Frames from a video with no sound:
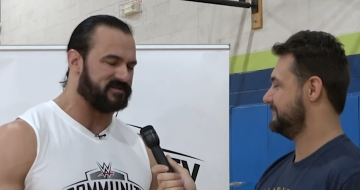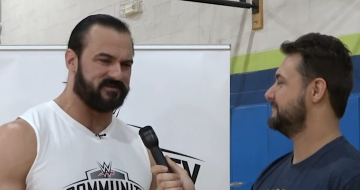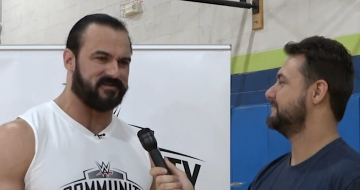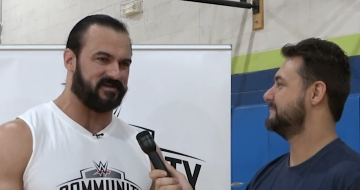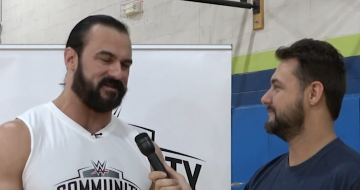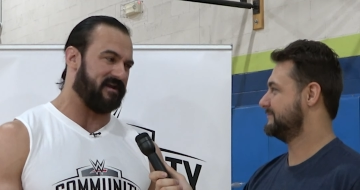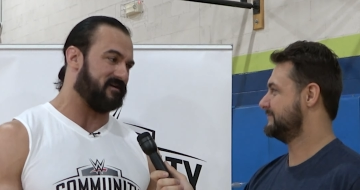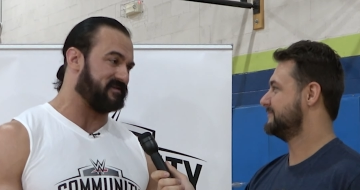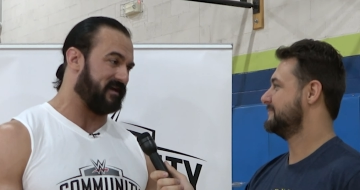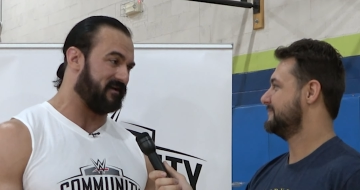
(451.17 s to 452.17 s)
Speaker 1: Like she was such an
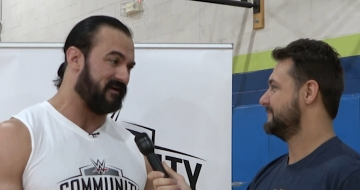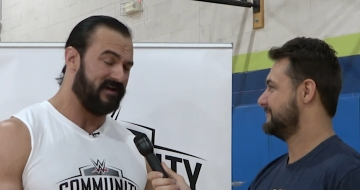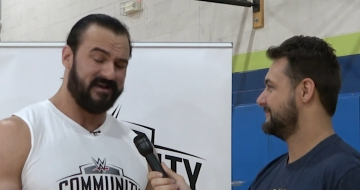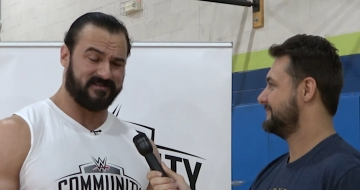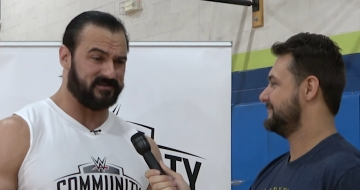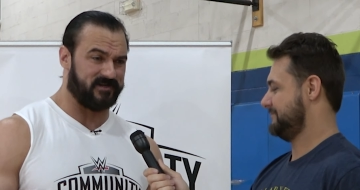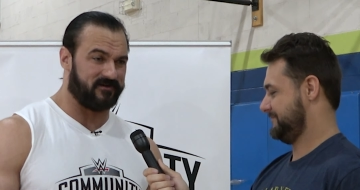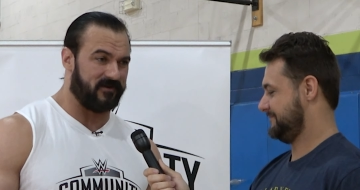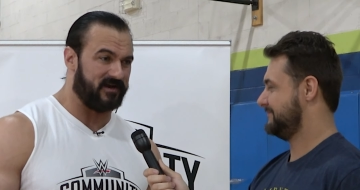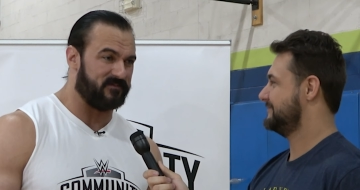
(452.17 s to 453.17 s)
entertainer, such an
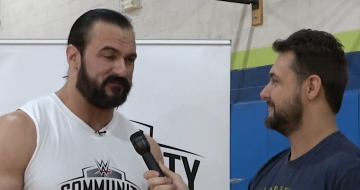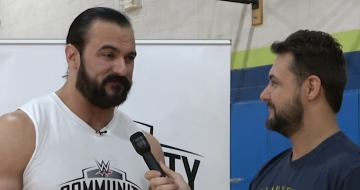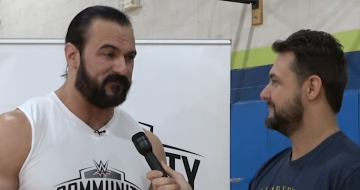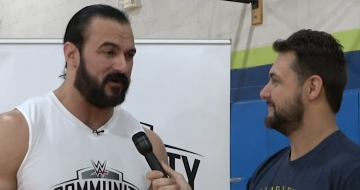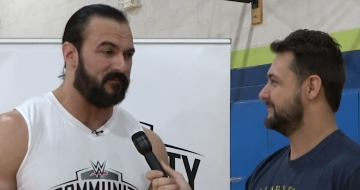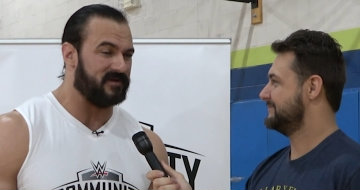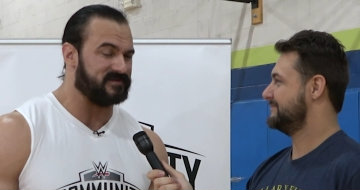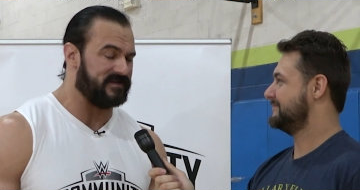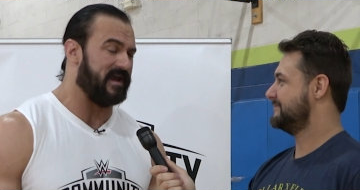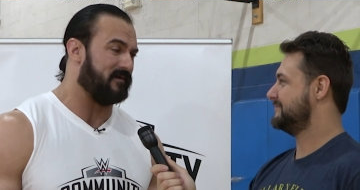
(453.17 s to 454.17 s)
incredible performance.
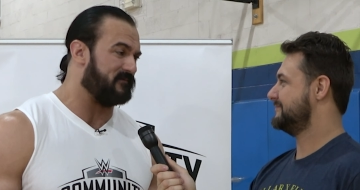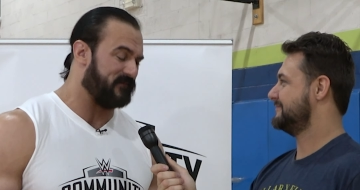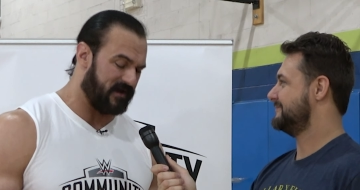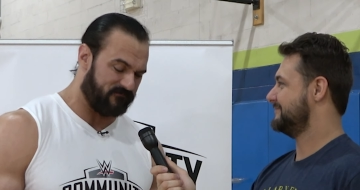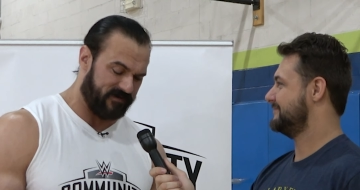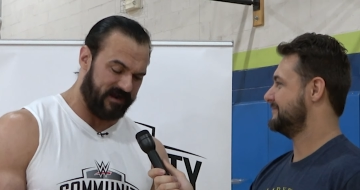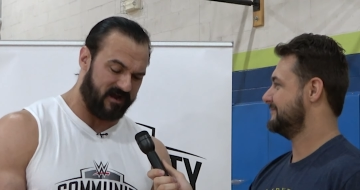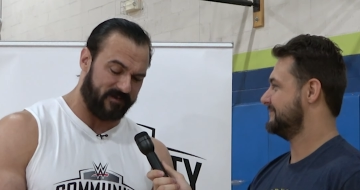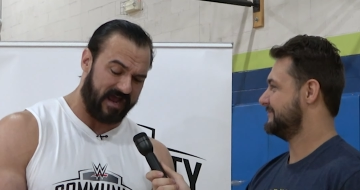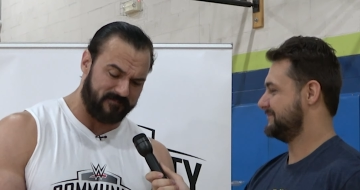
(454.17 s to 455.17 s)
And yeah, I'm a fan of her
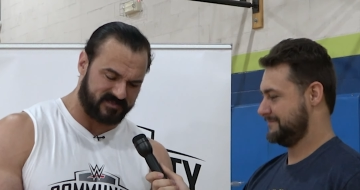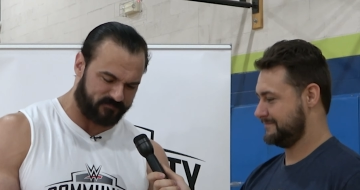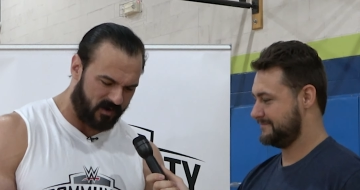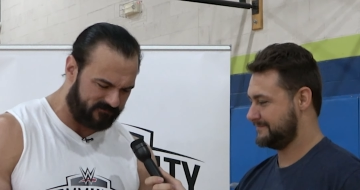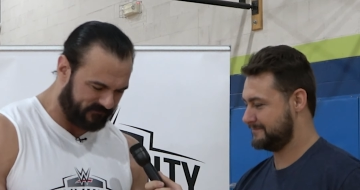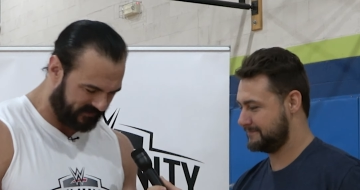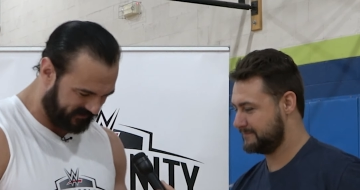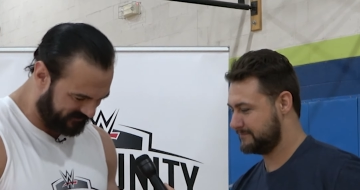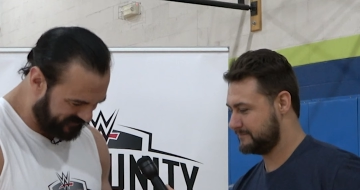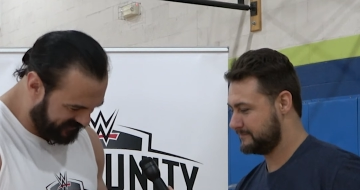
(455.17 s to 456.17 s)
now. But I have a Spotify
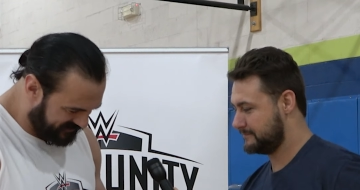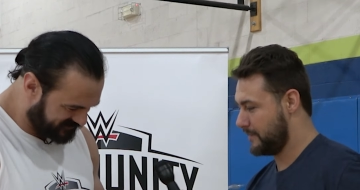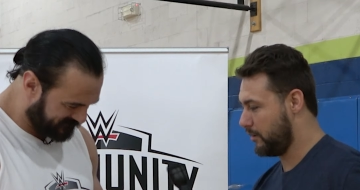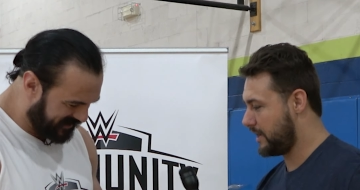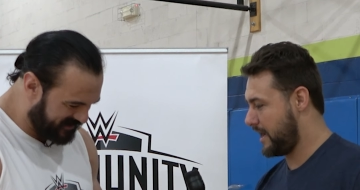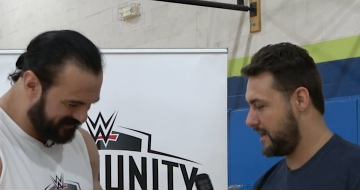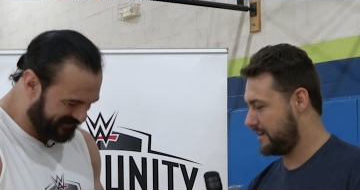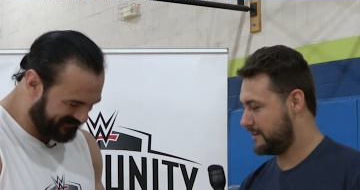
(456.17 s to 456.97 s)
here. So okay.